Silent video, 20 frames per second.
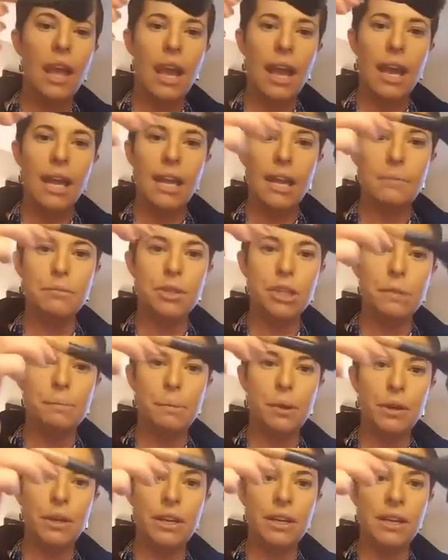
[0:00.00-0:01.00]
And I'm just
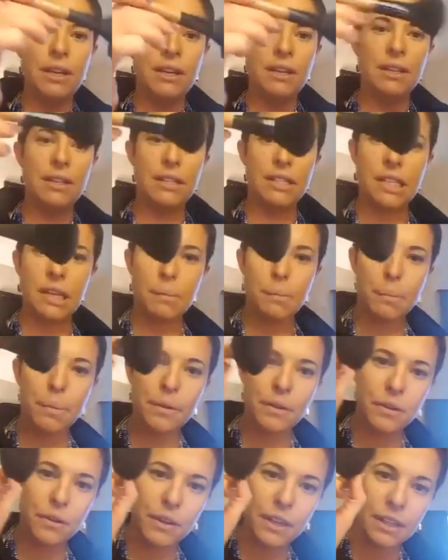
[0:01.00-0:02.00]
putting the tip.
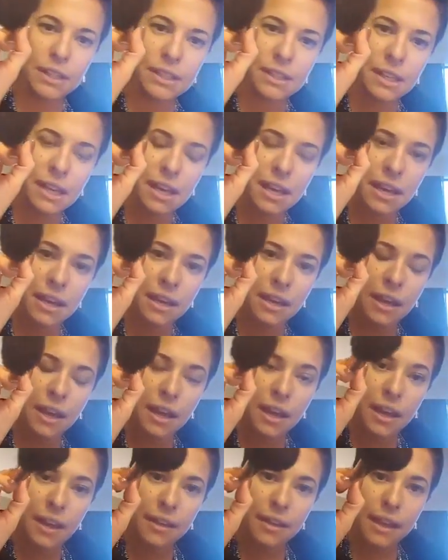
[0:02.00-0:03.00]
You can see
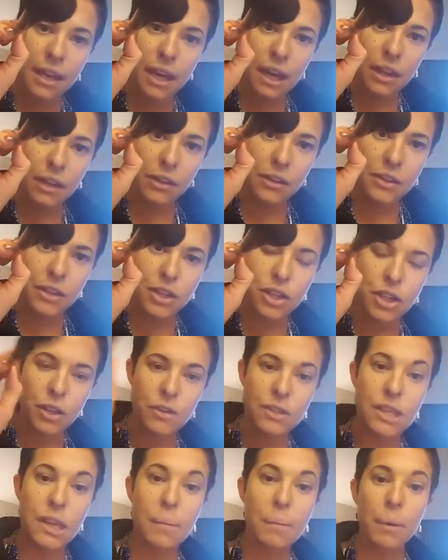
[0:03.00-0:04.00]
the color that
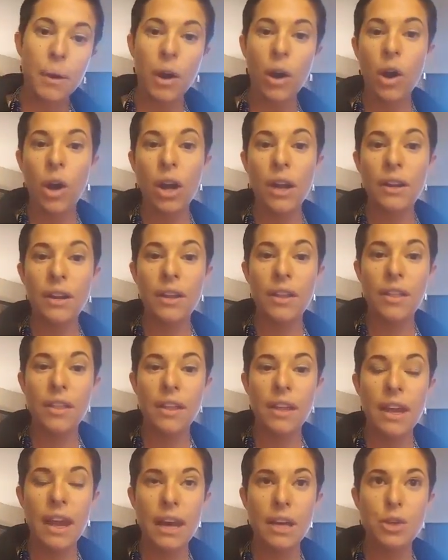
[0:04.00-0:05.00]
shows up on
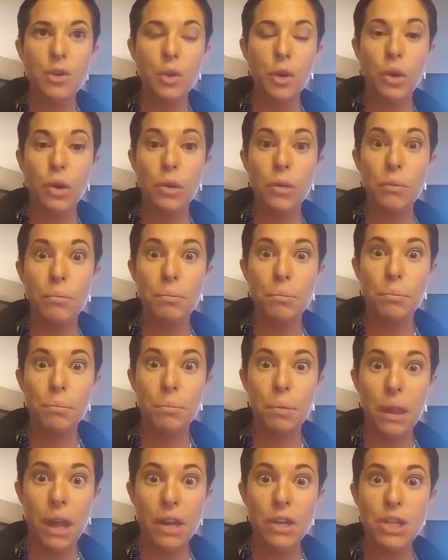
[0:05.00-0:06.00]
the actual
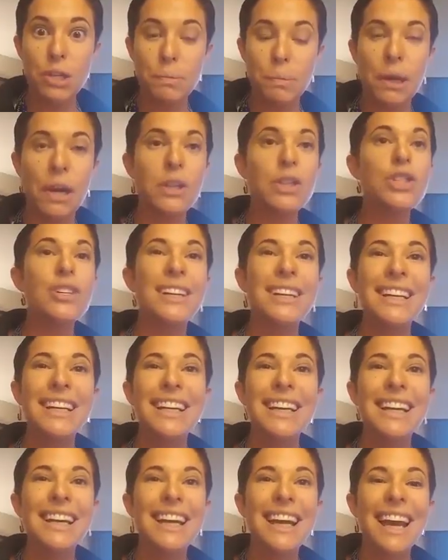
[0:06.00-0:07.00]
blush brush.
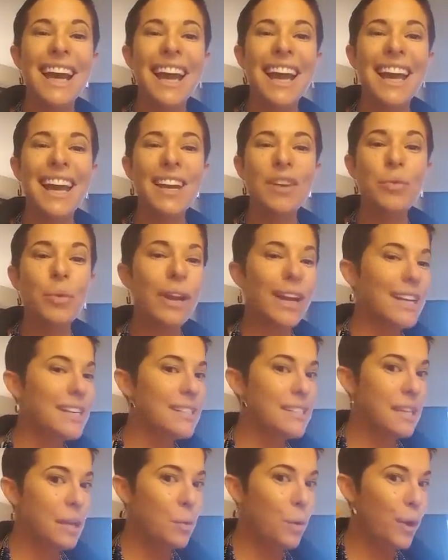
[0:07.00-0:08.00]
And when I
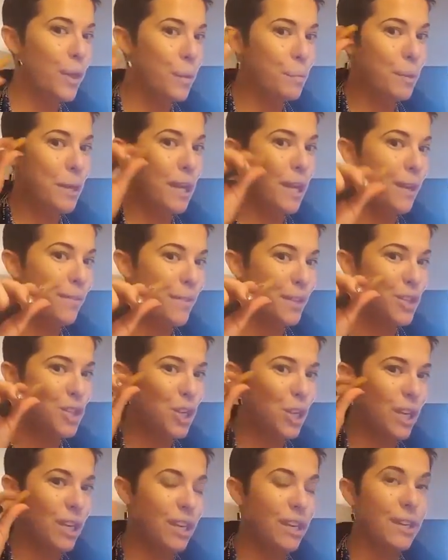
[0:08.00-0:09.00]
see where the peak of the
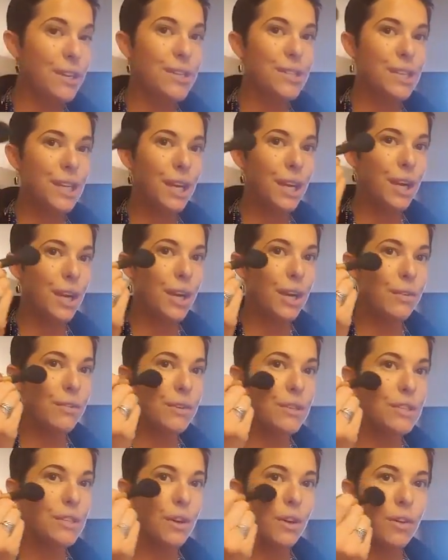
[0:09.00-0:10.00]
cheek is here,
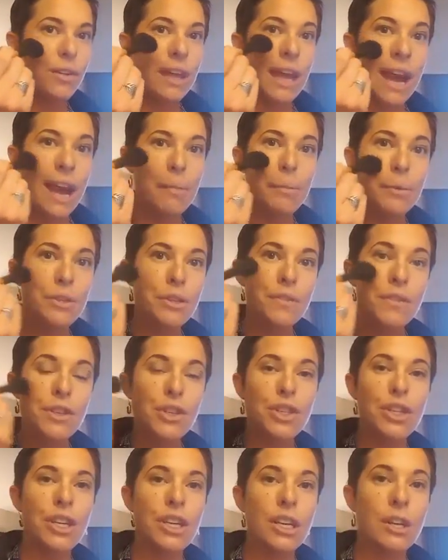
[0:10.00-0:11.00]
so the apples of the
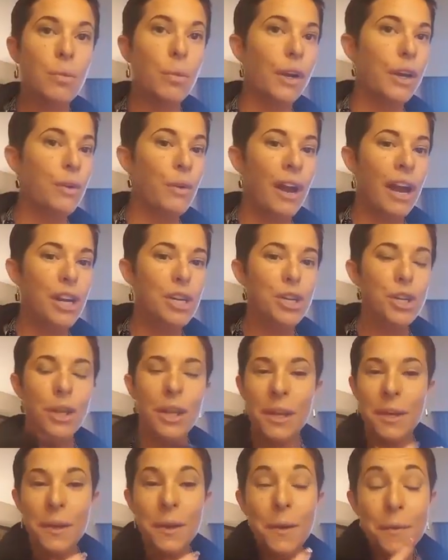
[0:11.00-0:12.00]
cheek where you
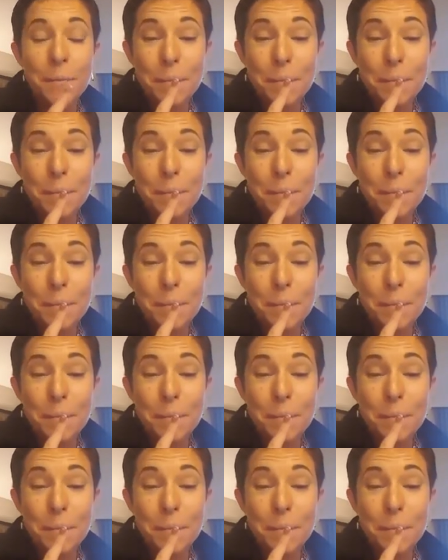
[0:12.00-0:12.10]
actually